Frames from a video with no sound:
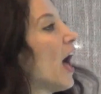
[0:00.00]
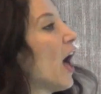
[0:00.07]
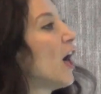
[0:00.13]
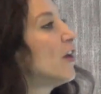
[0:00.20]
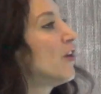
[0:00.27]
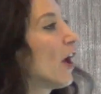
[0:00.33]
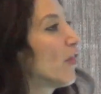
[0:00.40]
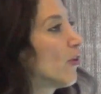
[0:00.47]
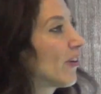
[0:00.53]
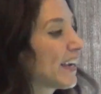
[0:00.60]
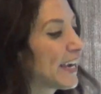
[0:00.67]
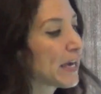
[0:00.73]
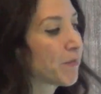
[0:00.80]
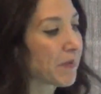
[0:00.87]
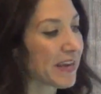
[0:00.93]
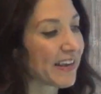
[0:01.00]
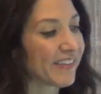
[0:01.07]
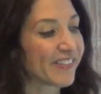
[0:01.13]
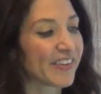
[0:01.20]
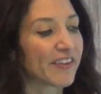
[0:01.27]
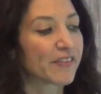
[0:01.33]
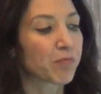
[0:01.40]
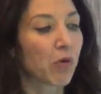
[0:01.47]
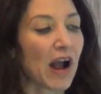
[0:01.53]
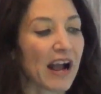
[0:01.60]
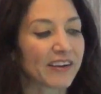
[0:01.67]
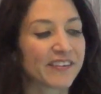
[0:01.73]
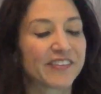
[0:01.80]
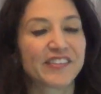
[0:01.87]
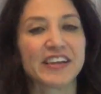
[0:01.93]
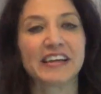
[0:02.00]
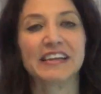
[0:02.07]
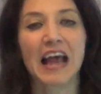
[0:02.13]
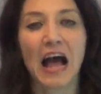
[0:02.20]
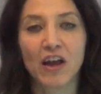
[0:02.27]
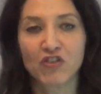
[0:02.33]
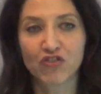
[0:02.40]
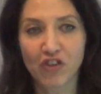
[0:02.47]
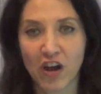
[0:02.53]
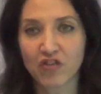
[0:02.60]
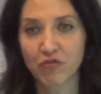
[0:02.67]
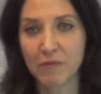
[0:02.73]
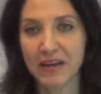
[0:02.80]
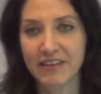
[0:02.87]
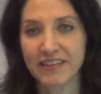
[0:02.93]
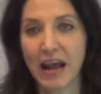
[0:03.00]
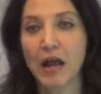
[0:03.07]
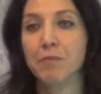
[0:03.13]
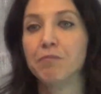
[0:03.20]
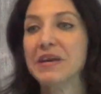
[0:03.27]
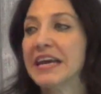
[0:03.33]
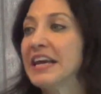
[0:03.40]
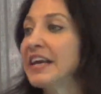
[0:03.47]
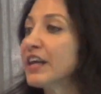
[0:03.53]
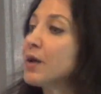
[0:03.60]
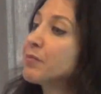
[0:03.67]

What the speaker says: Another key piece is practicing non-judgment and being